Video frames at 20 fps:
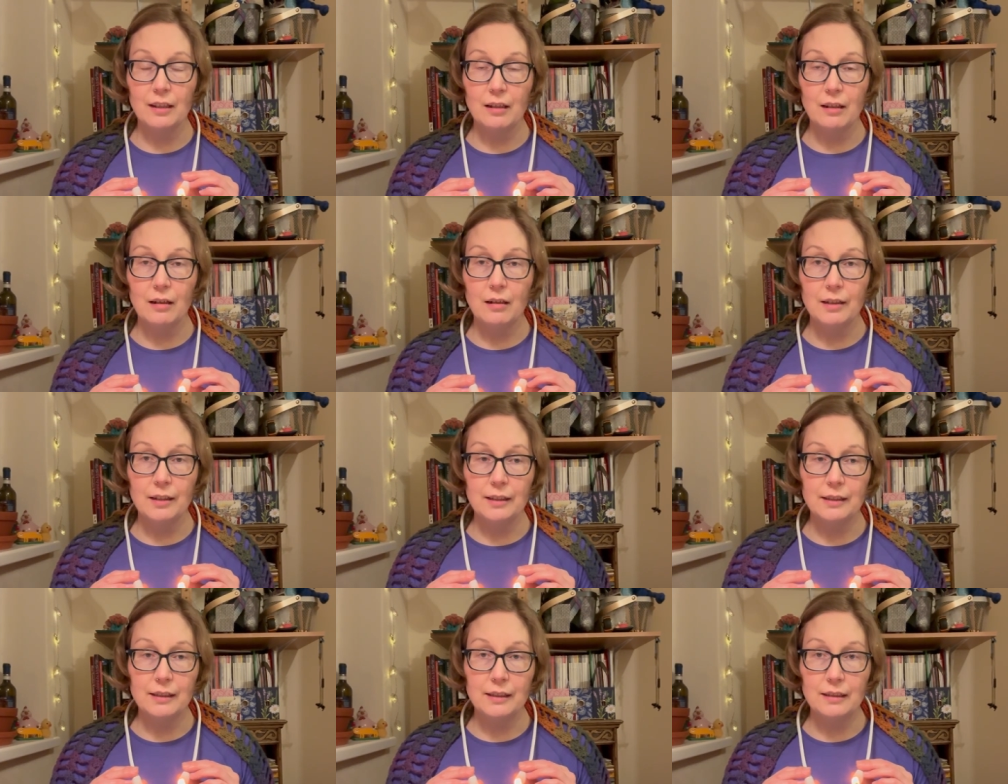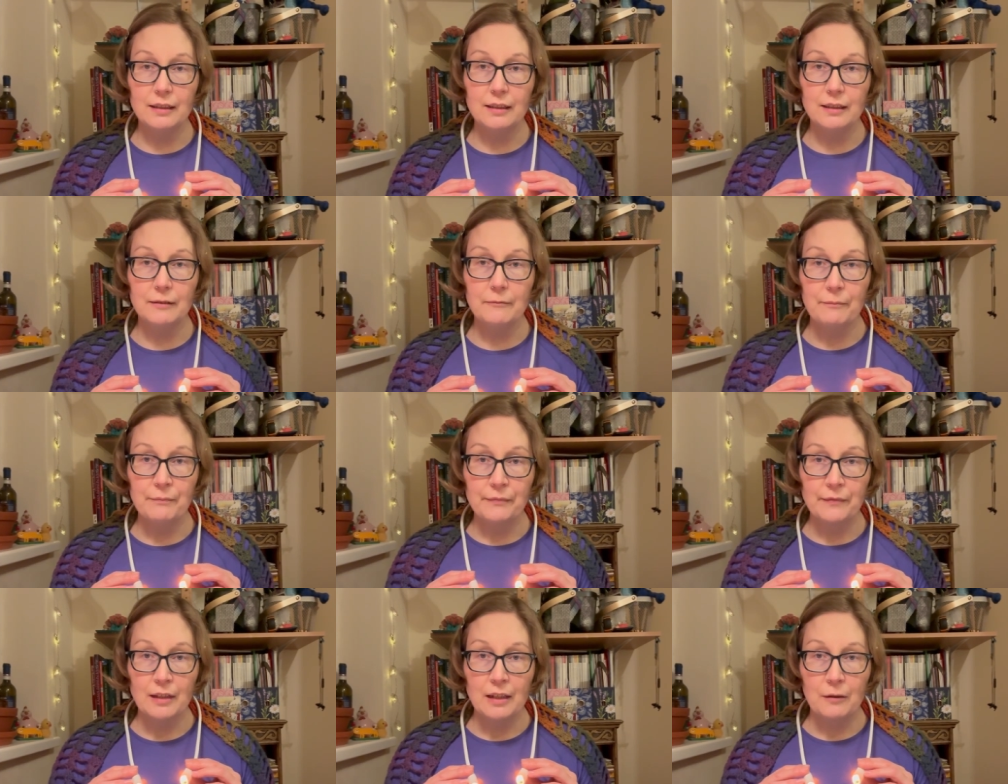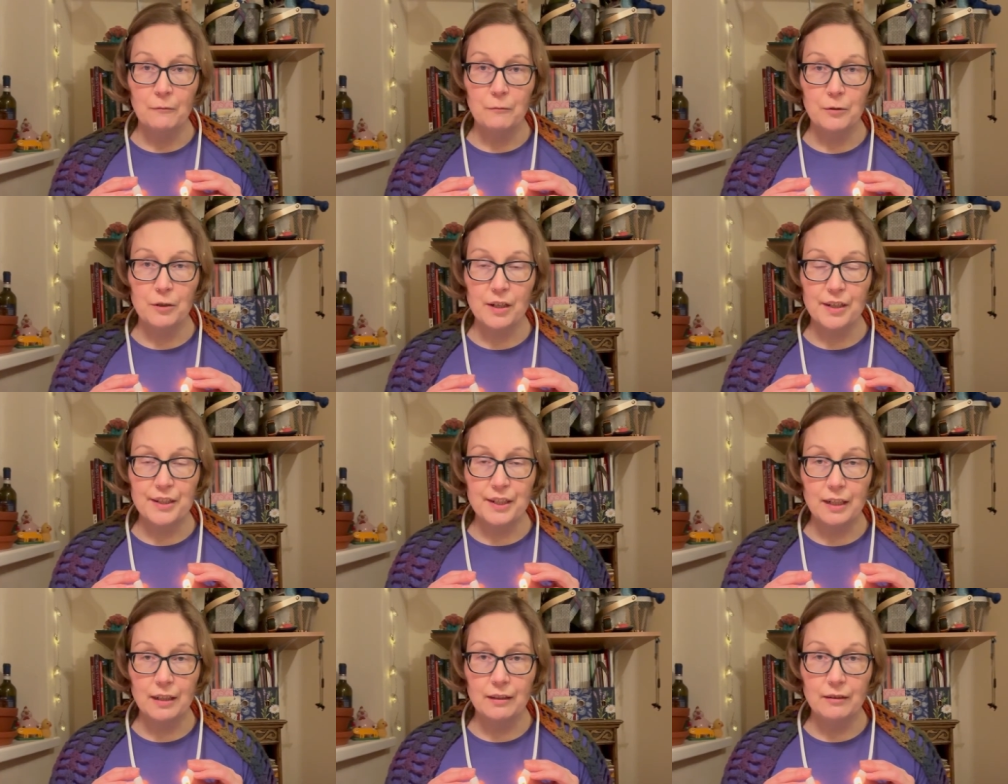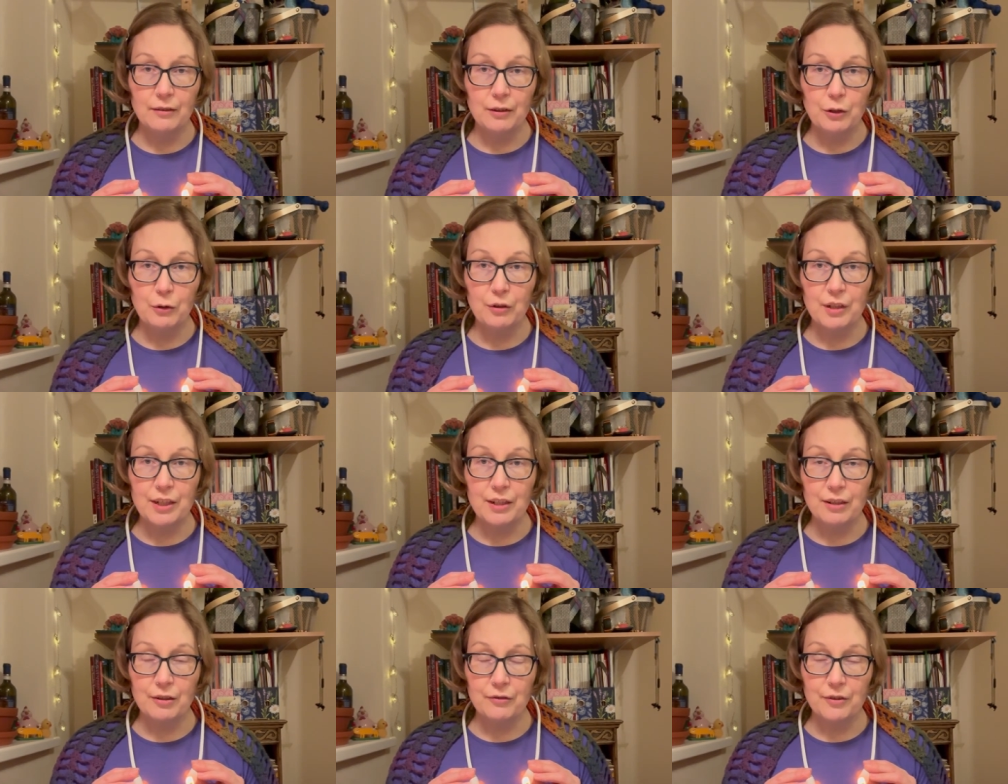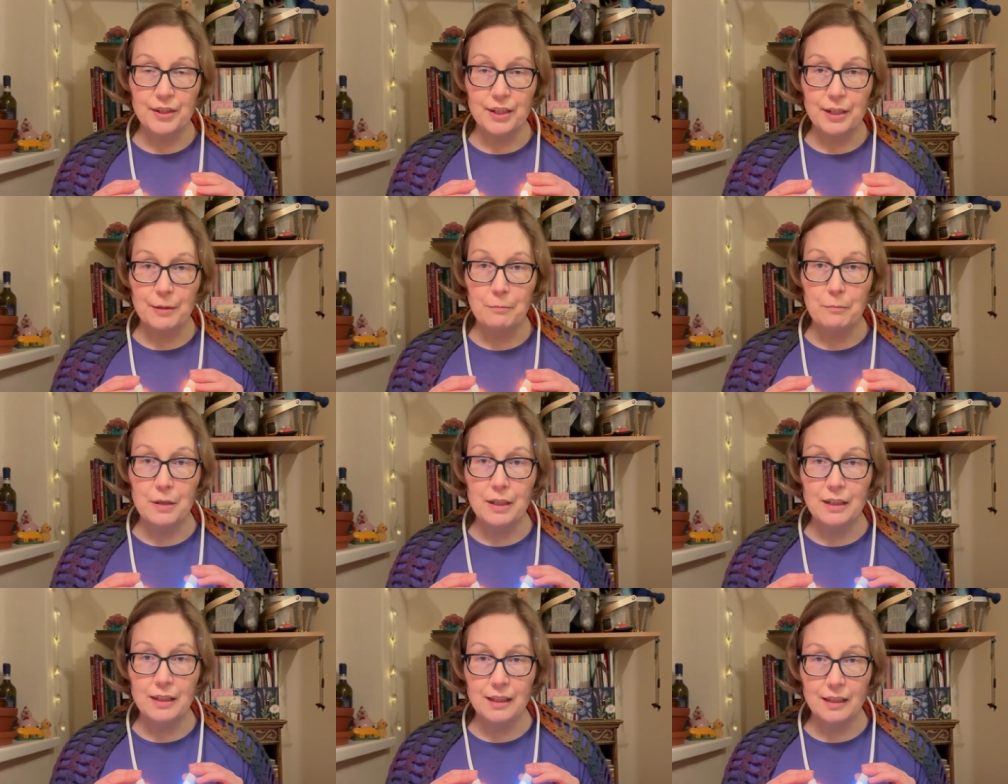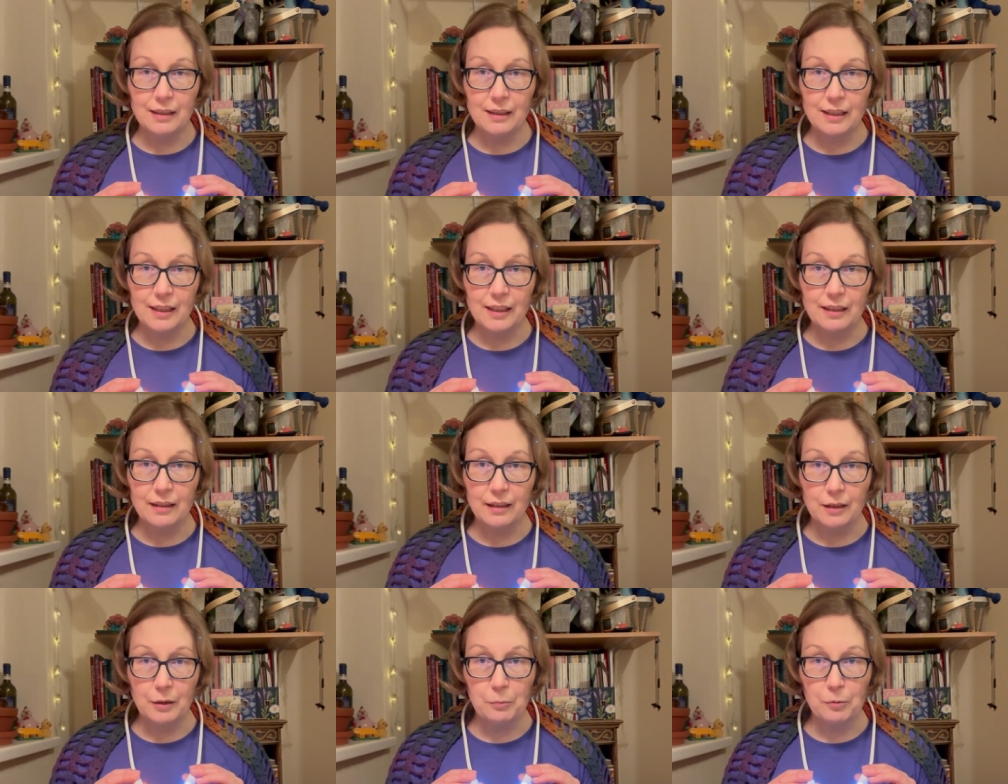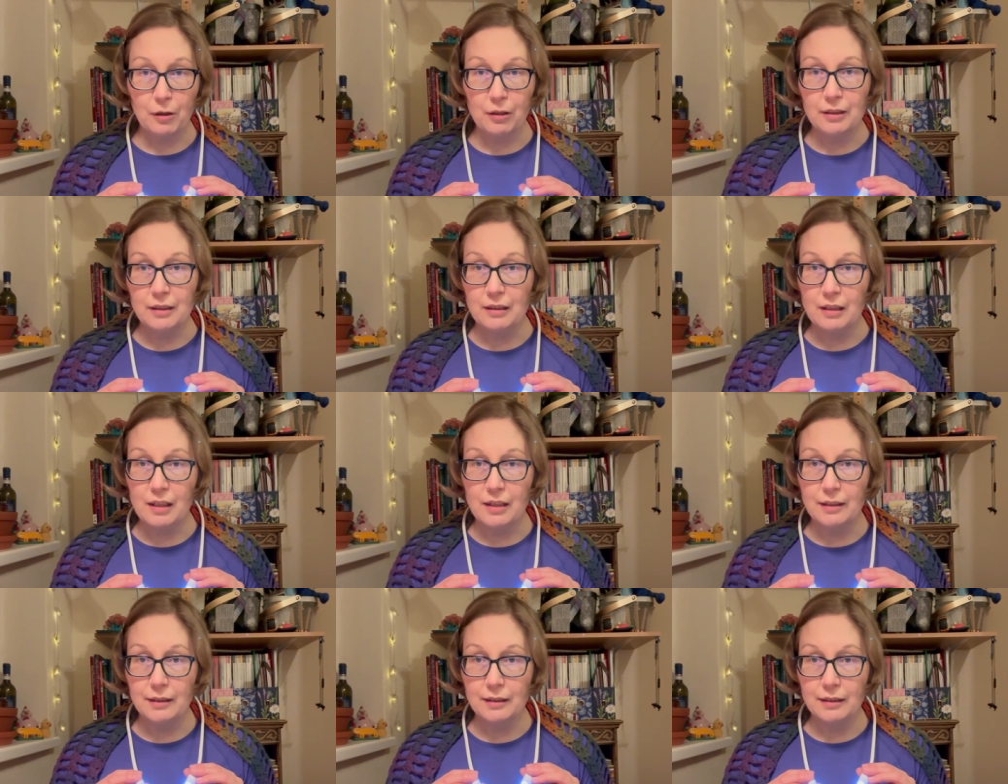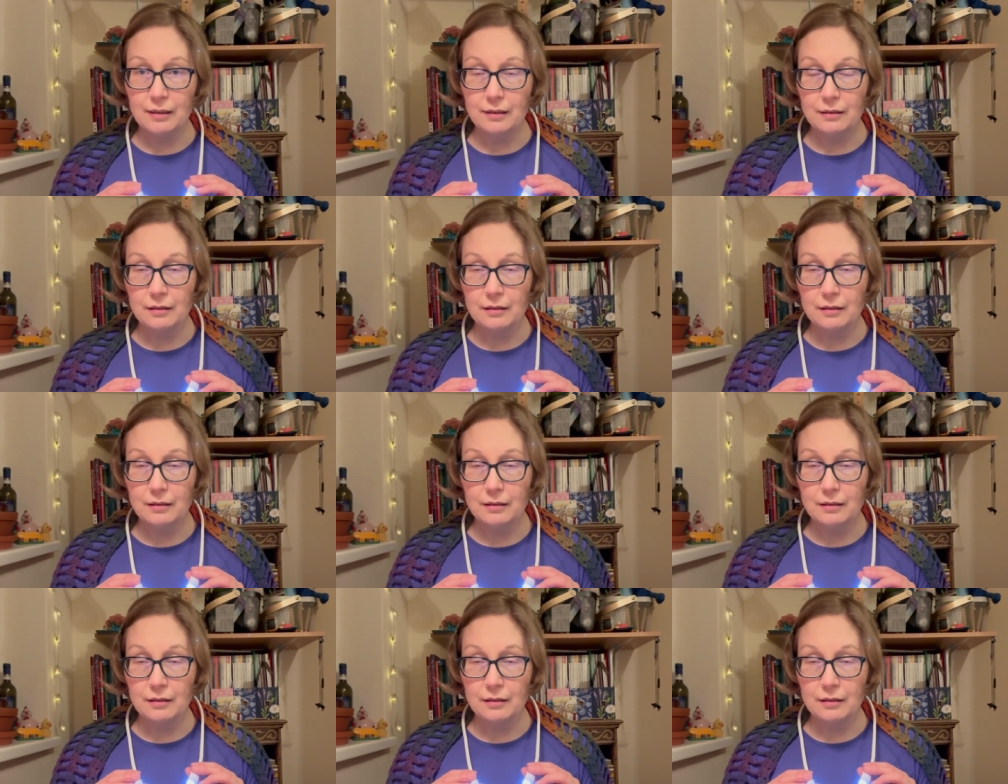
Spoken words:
and whereas I noticed immediately that the bright light,